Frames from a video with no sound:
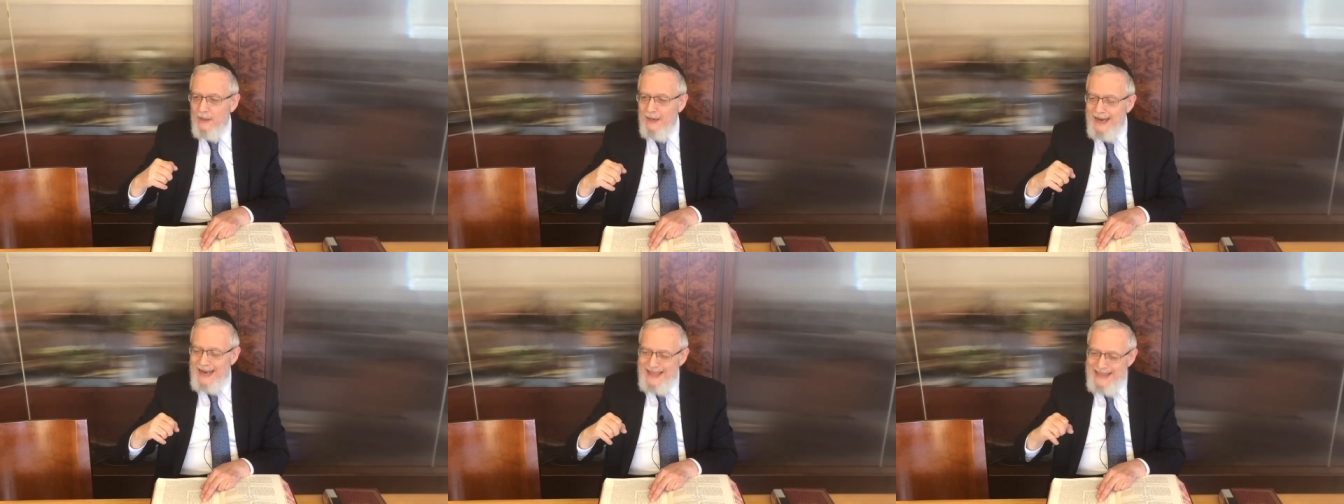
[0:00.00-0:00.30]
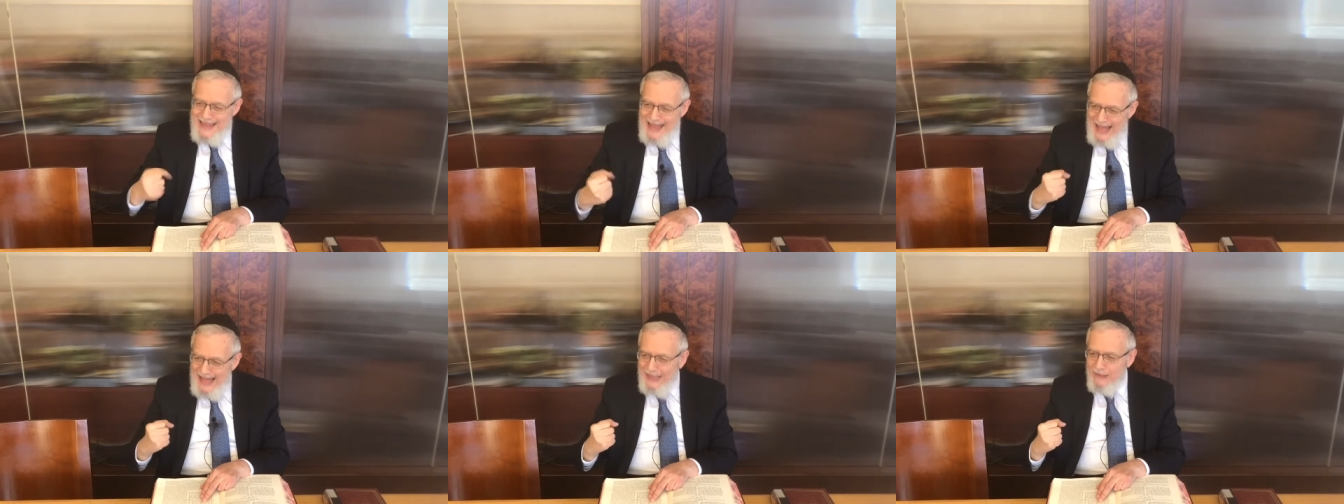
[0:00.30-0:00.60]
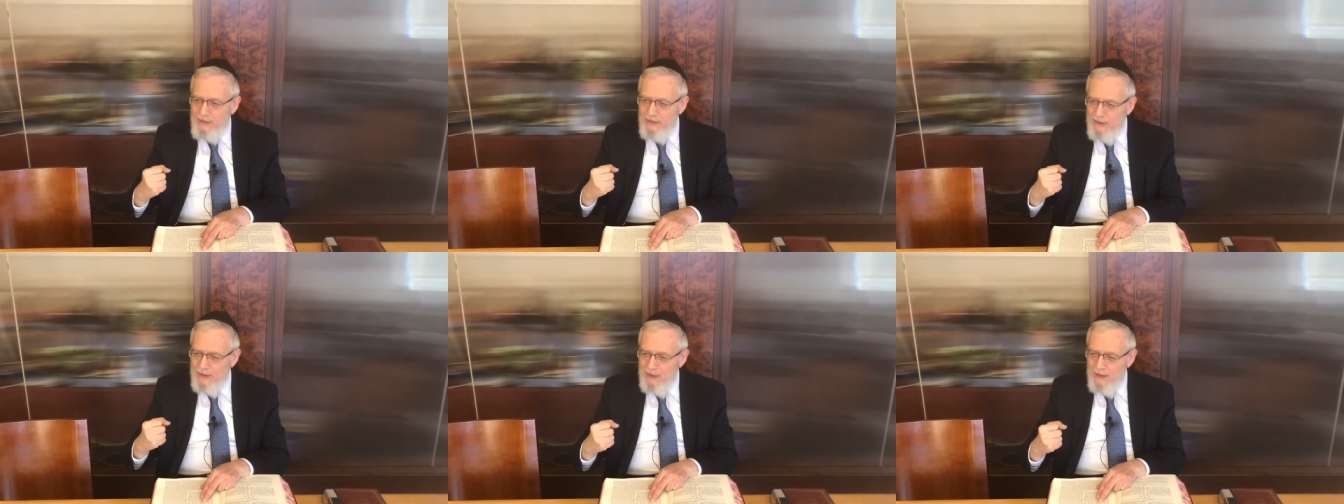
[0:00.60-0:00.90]
and
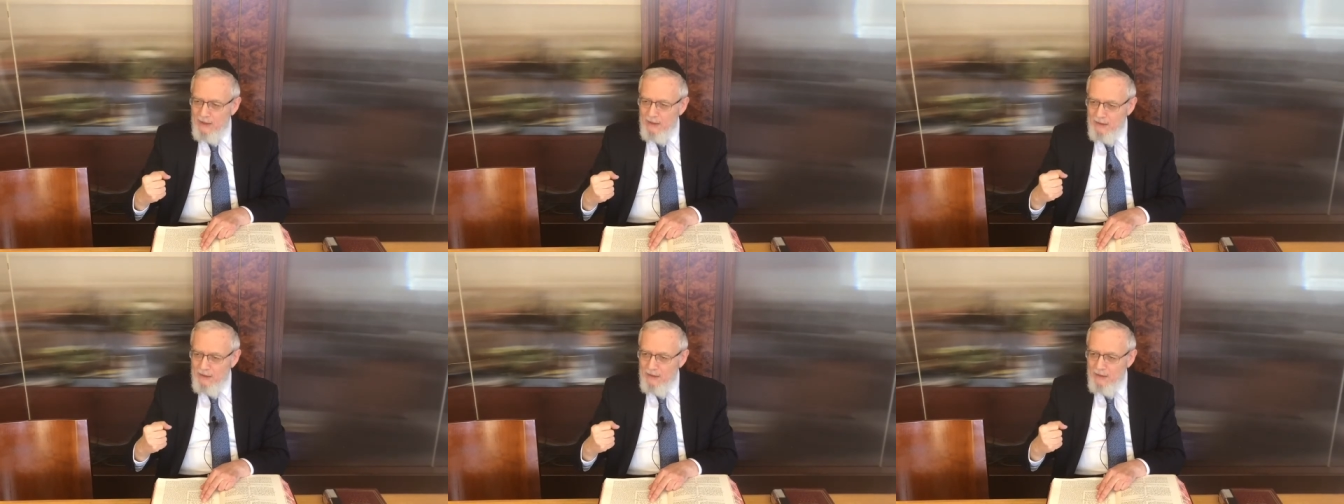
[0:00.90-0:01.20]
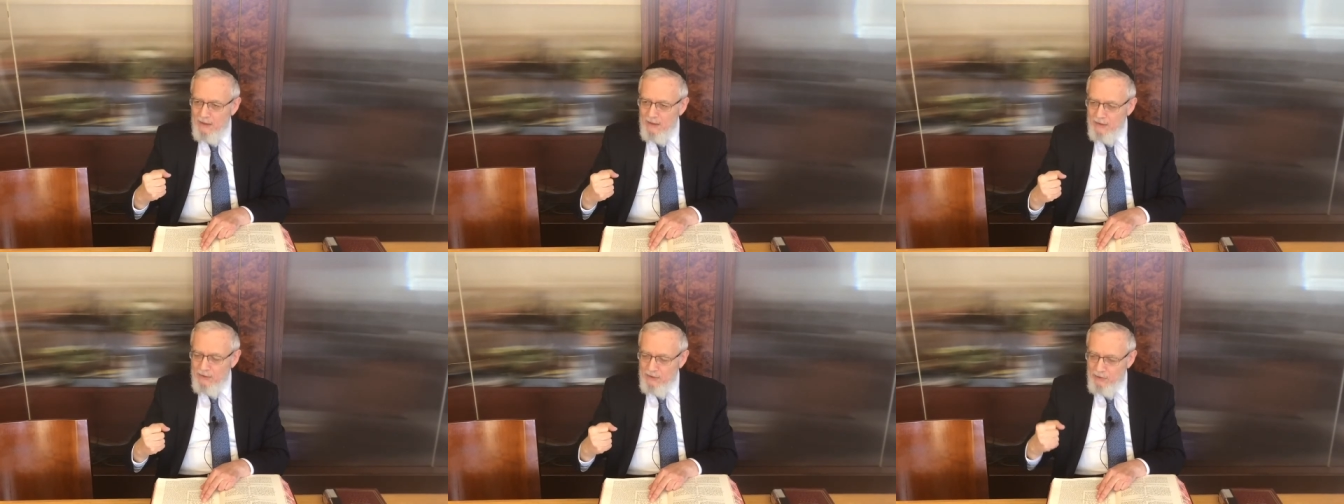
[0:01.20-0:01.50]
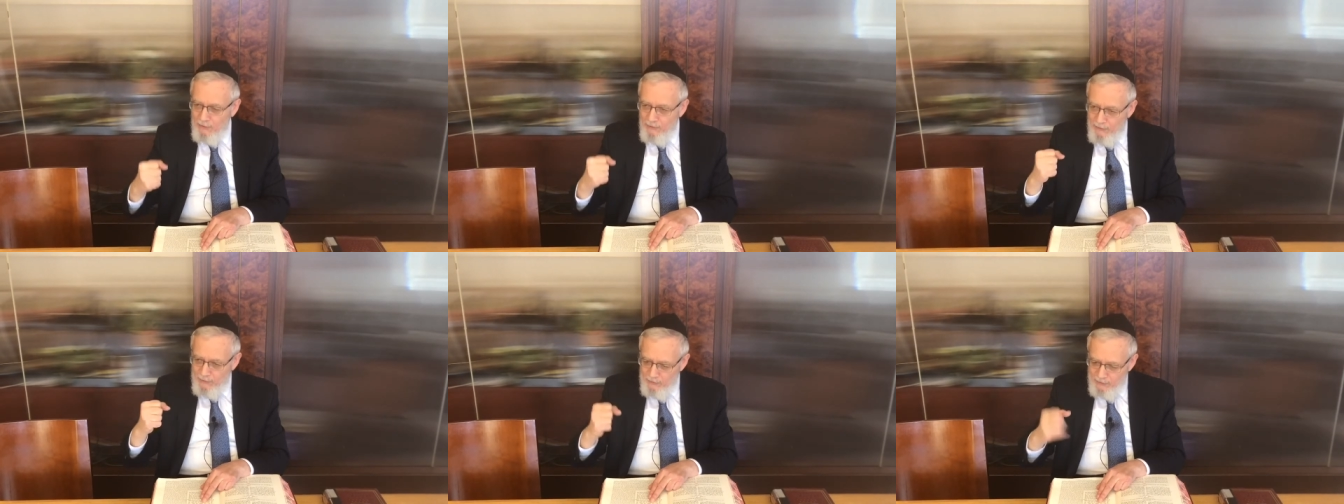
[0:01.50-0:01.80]
not
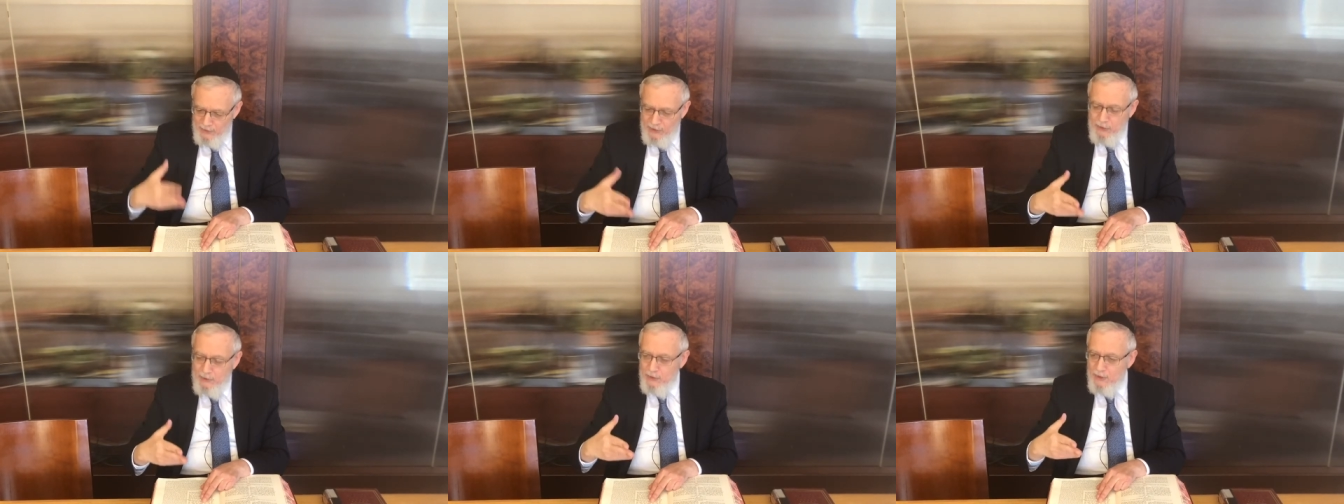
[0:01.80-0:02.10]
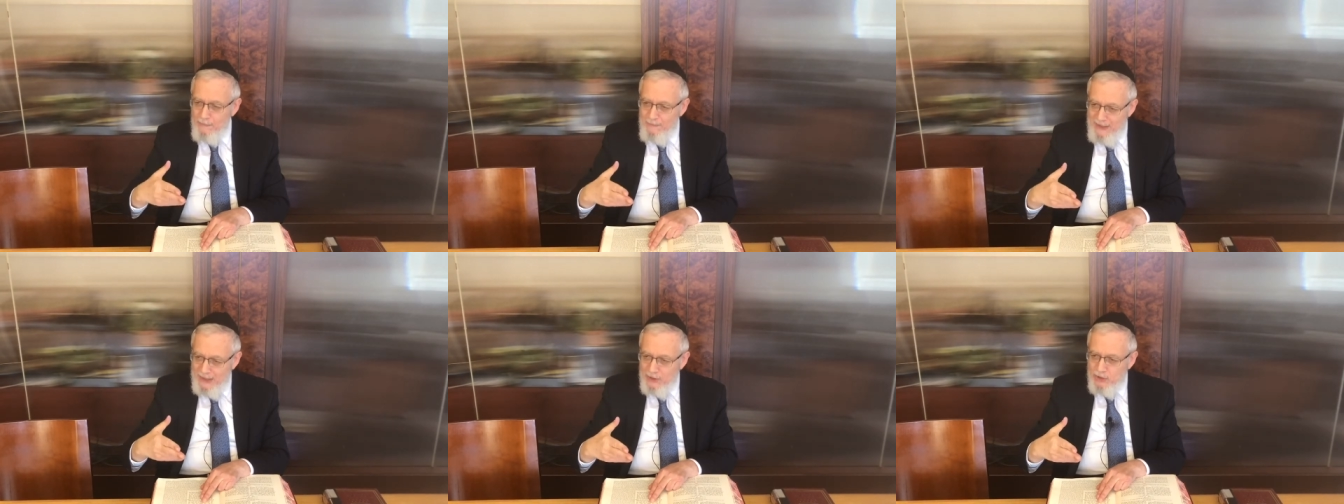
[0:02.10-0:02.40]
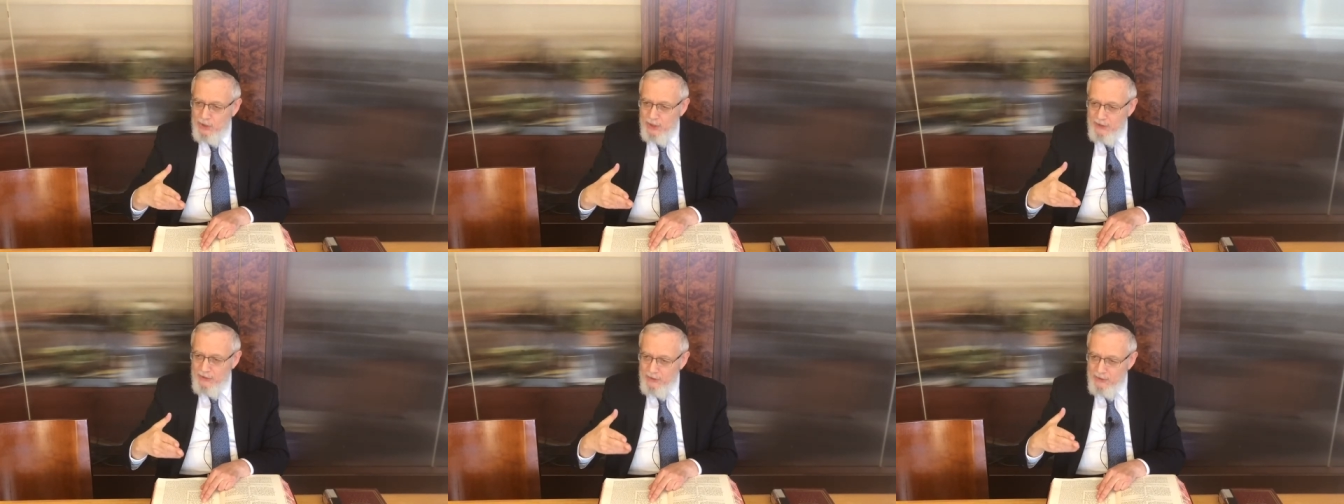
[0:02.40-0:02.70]
to d-
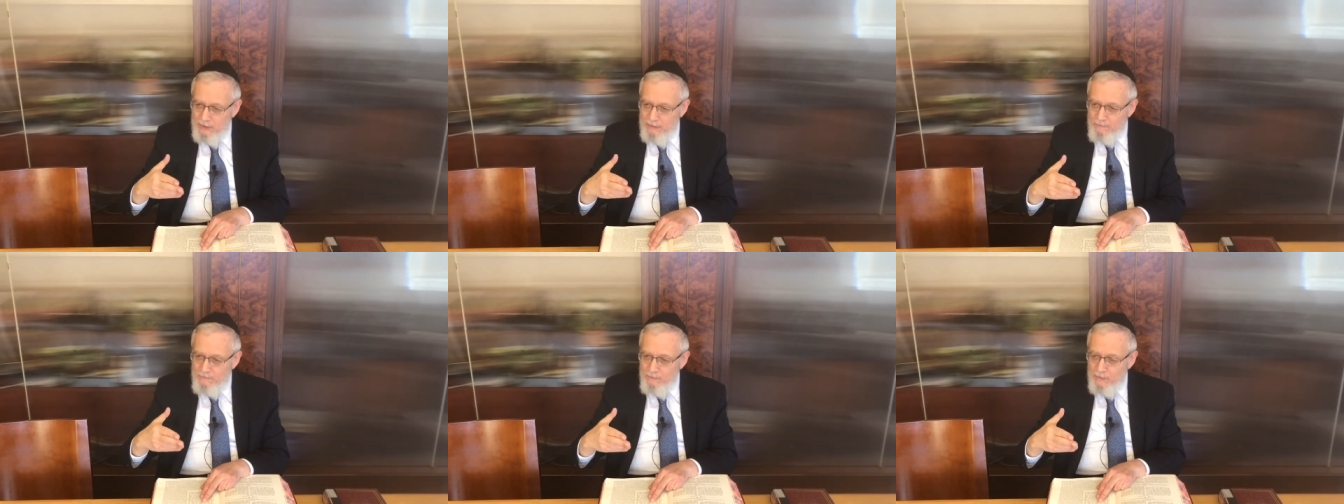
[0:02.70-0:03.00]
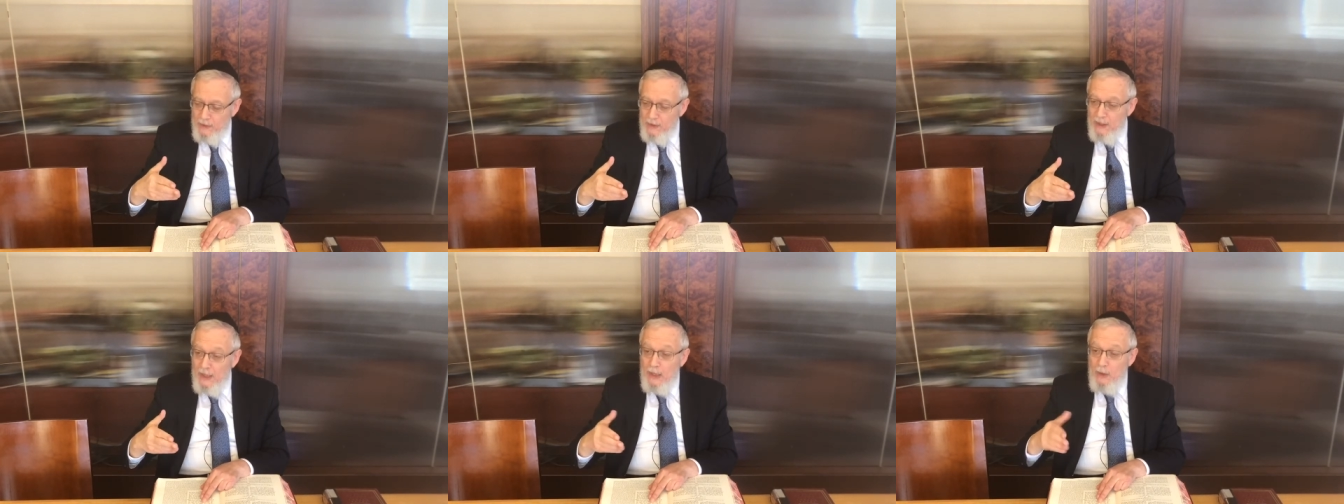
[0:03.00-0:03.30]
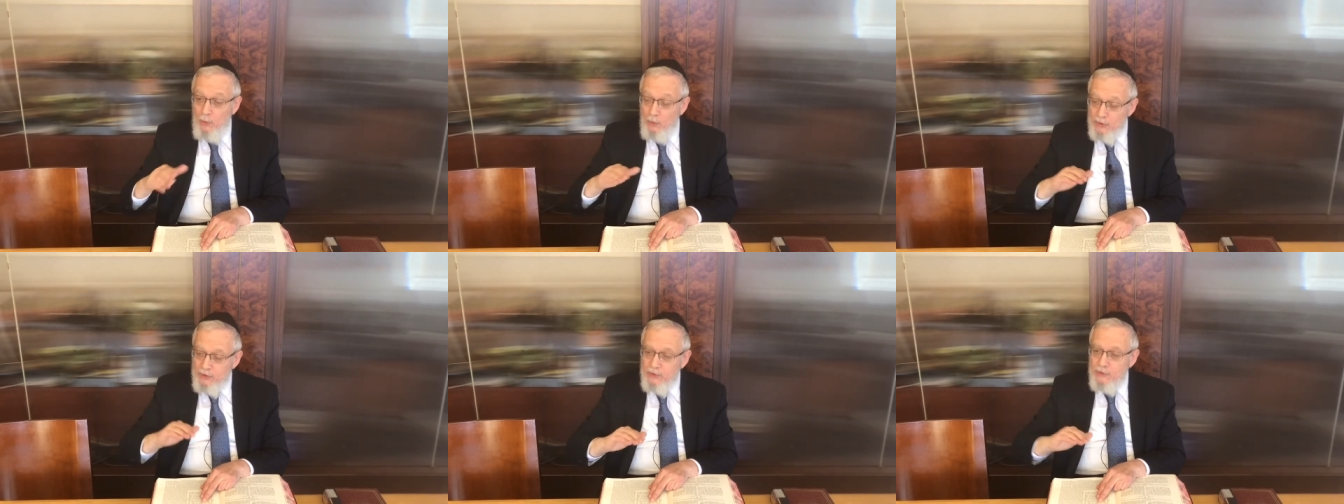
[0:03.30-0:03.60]
diminish it,
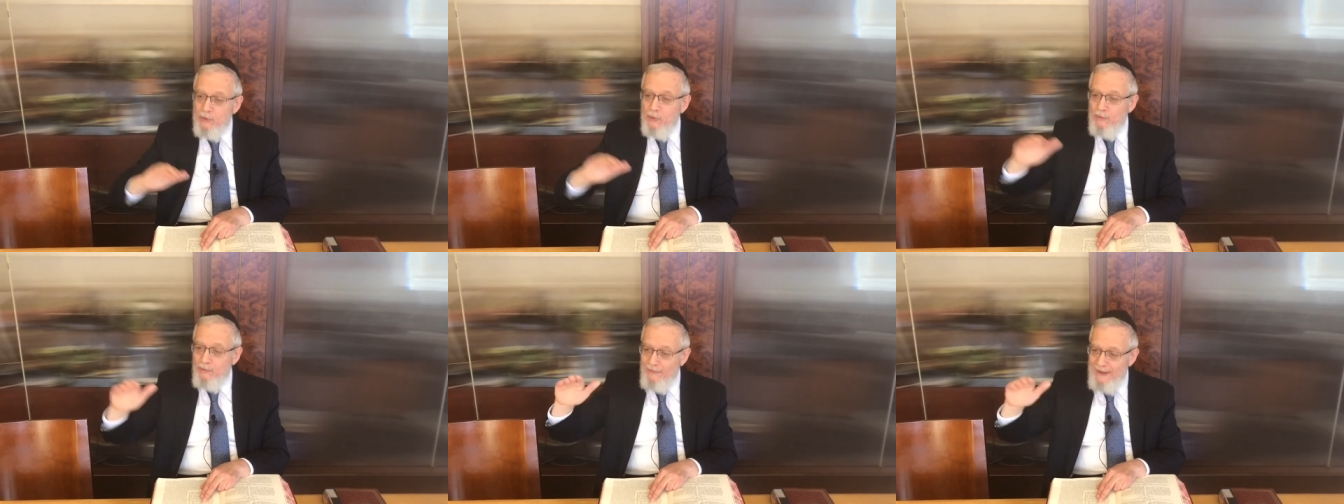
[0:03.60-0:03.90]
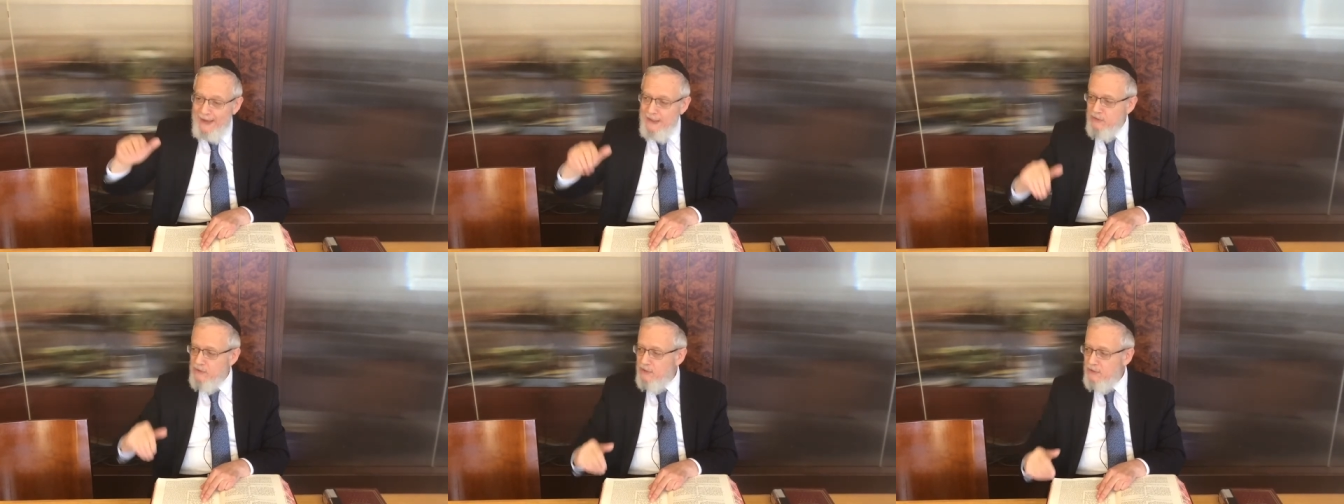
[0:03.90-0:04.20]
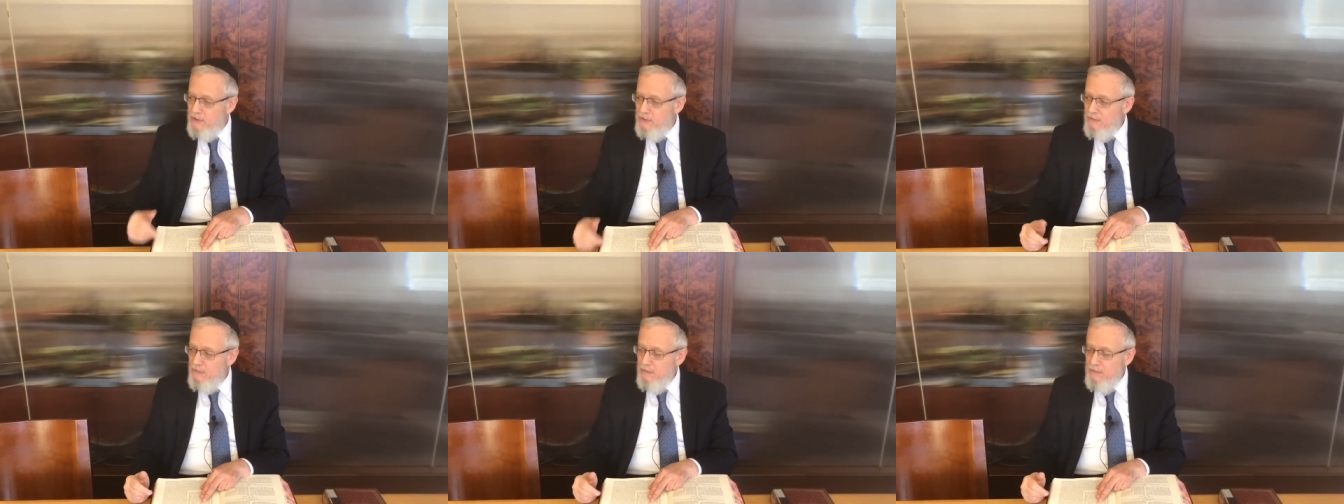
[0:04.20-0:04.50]
and also to
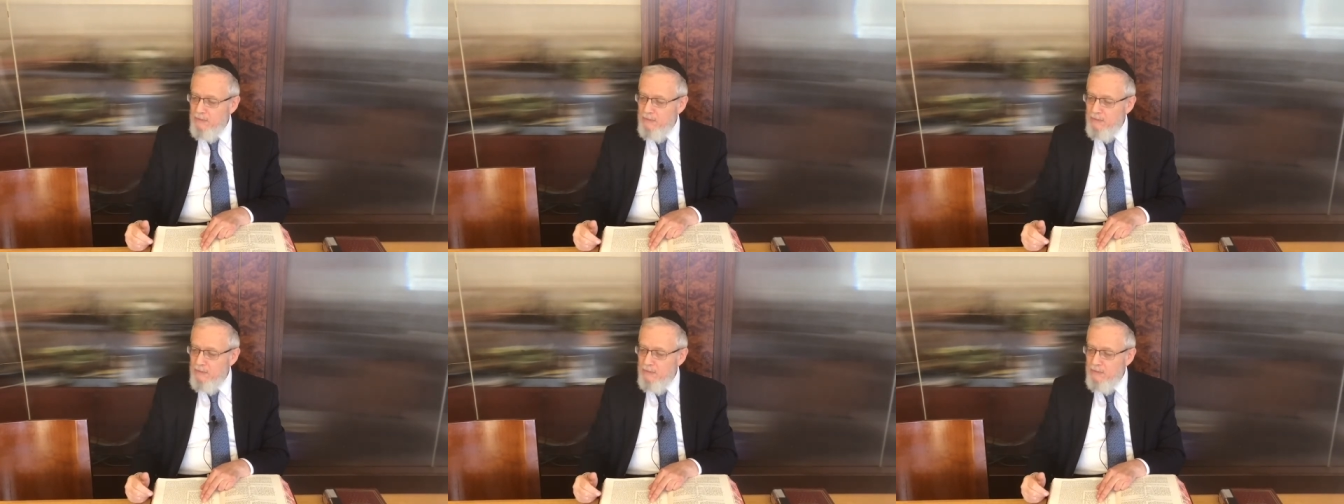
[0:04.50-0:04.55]
advance.